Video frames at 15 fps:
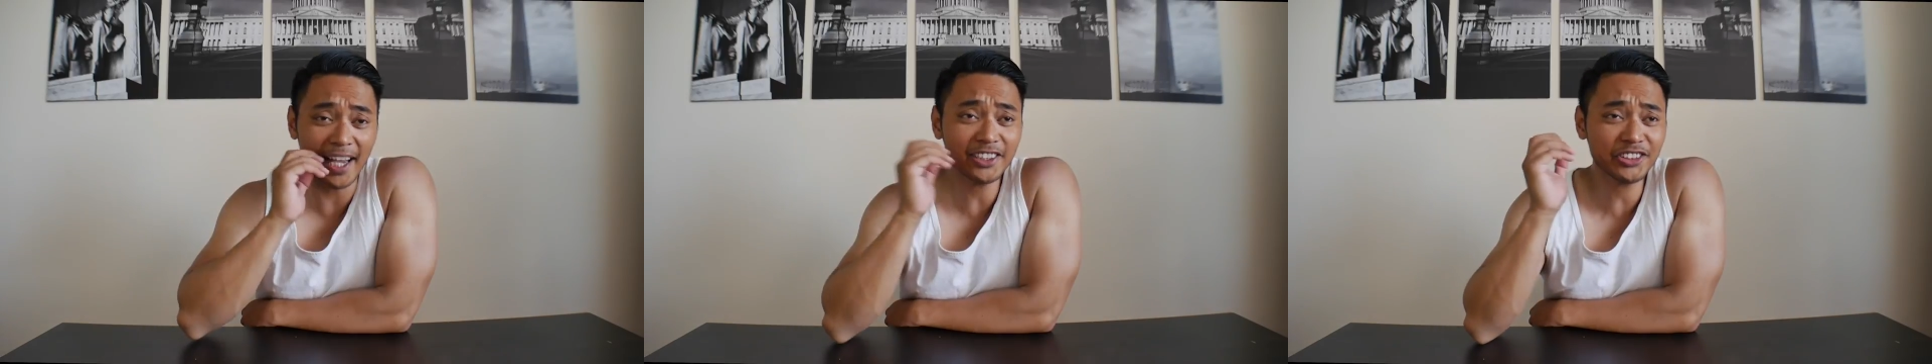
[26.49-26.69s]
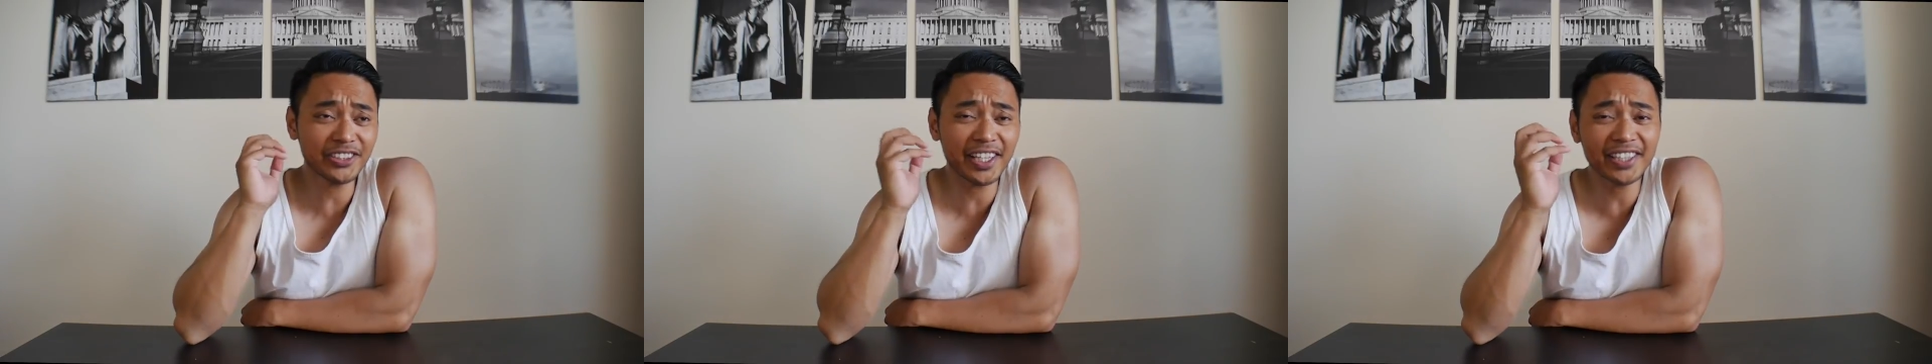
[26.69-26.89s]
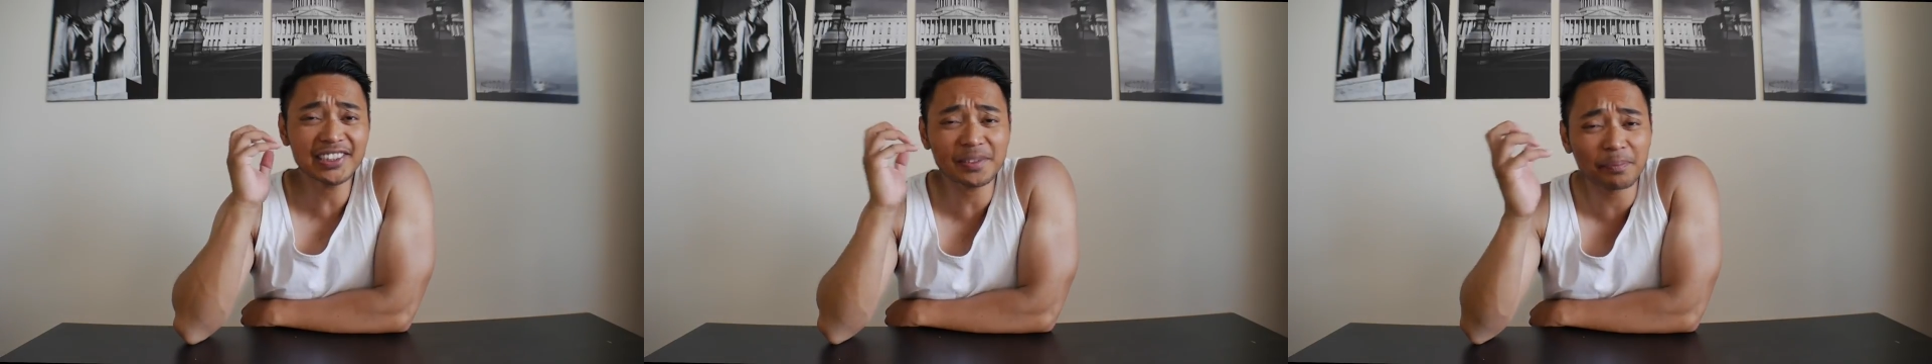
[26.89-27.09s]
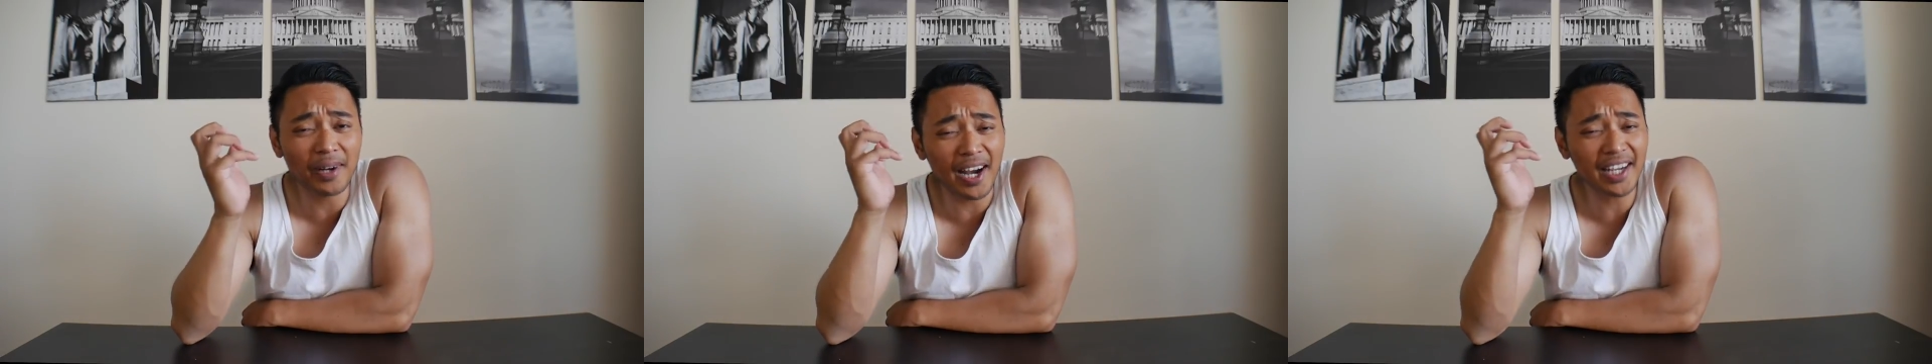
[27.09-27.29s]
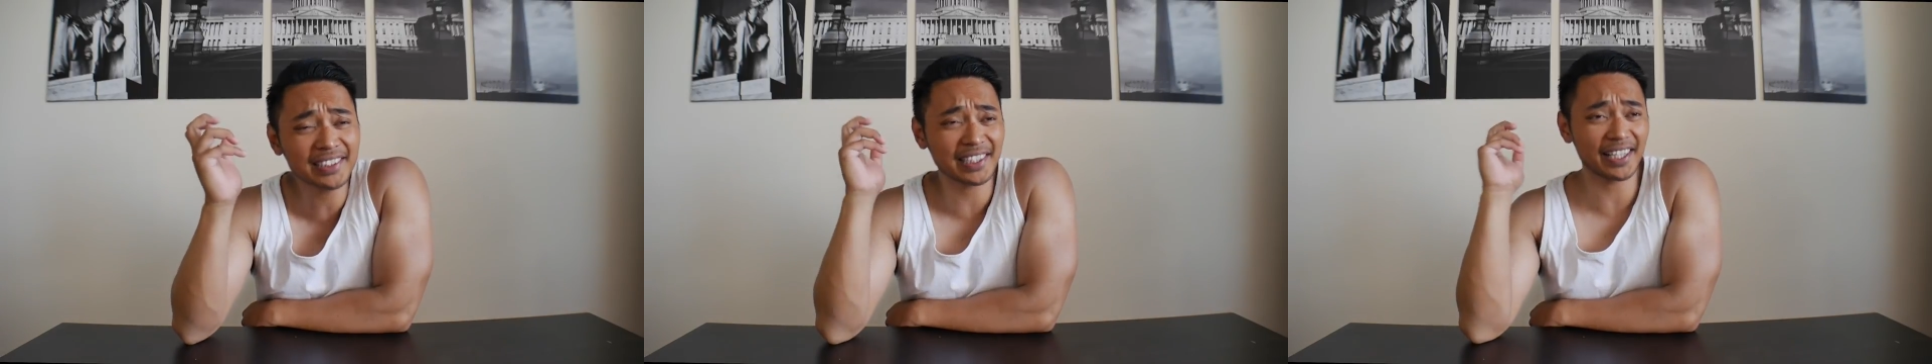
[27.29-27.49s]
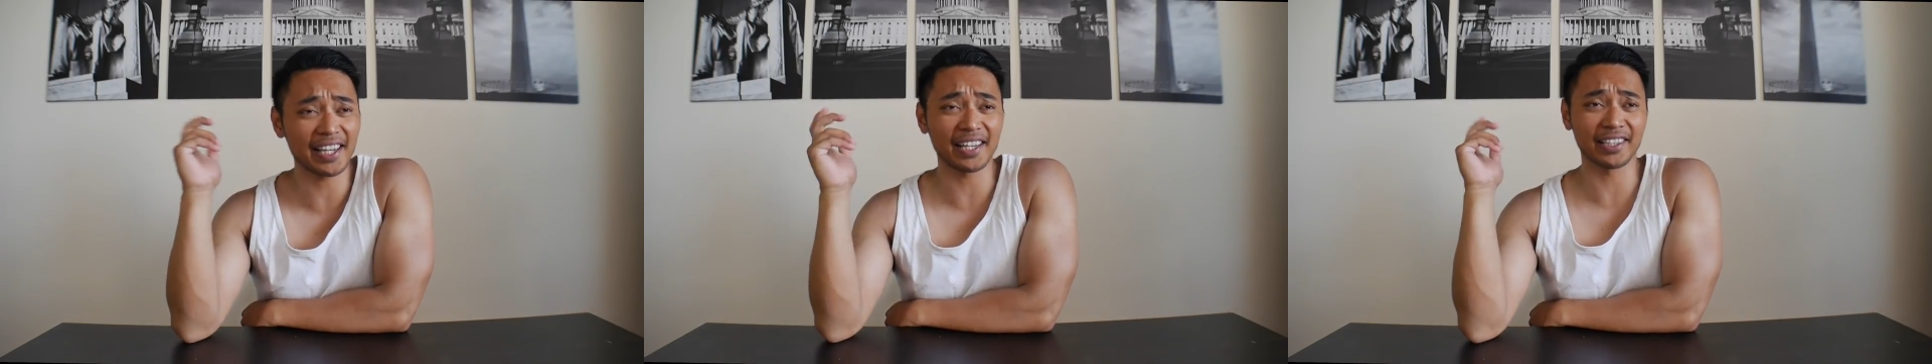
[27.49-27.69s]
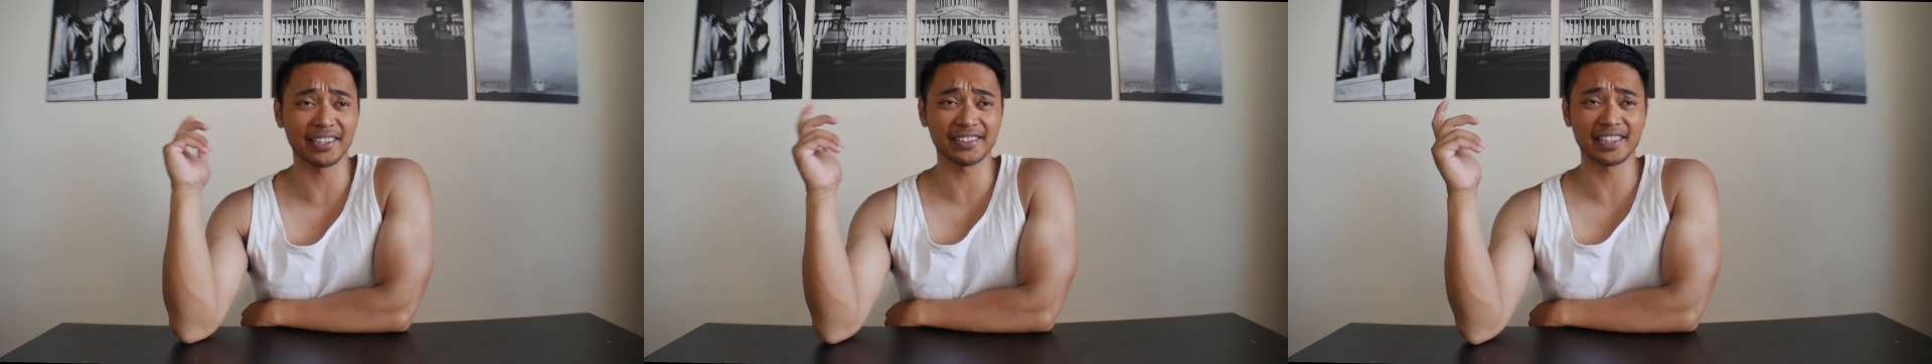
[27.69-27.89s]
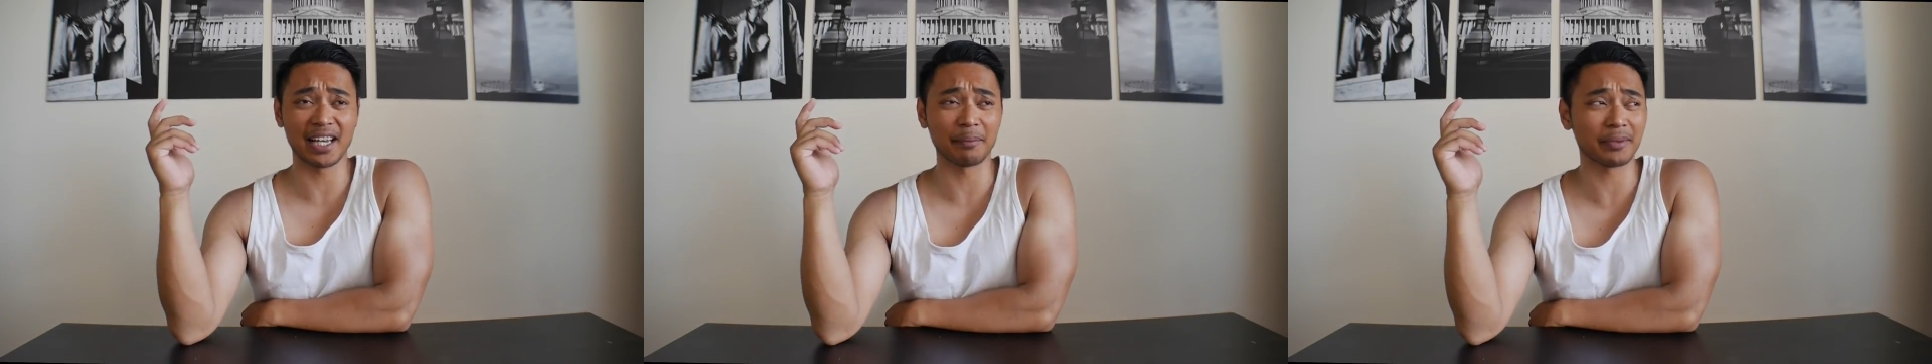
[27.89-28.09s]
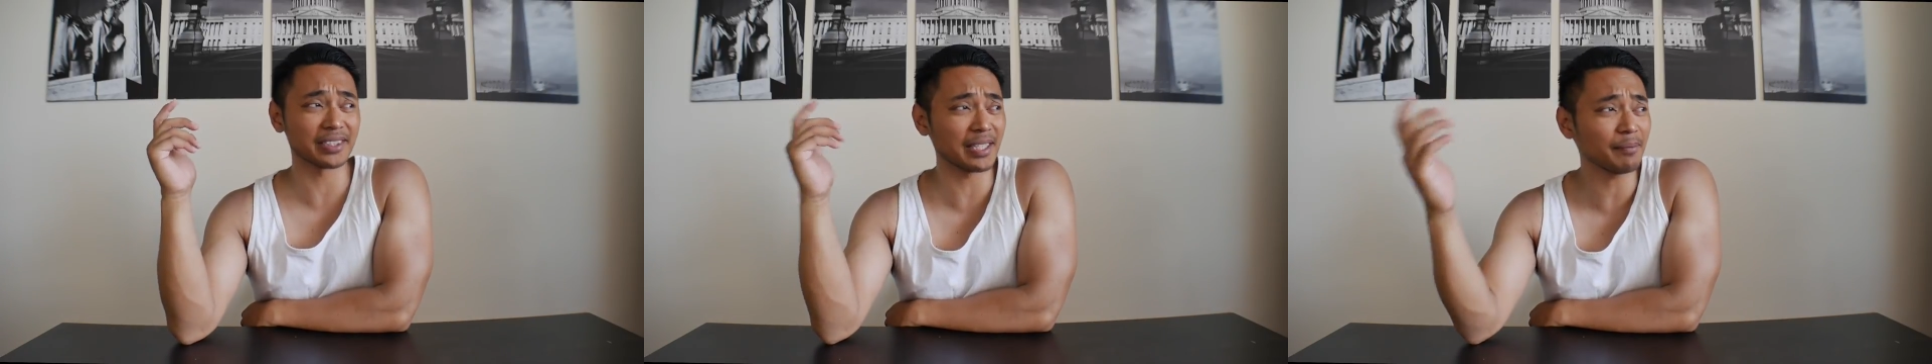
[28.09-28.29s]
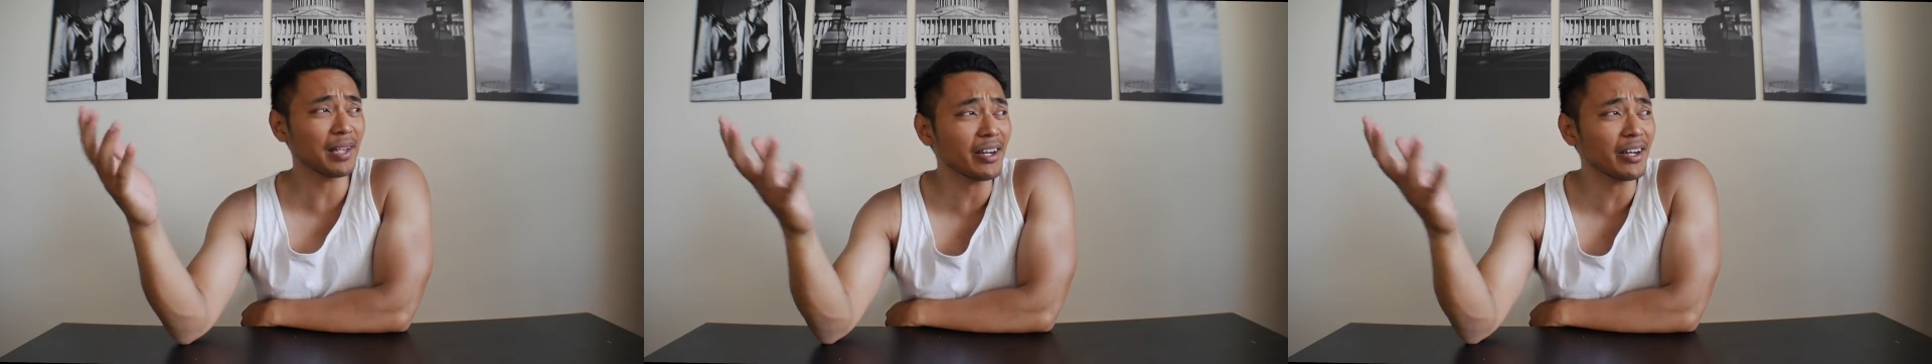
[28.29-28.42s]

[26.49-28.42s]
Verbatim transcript: Actually kind of surprised that I had a good time because I'm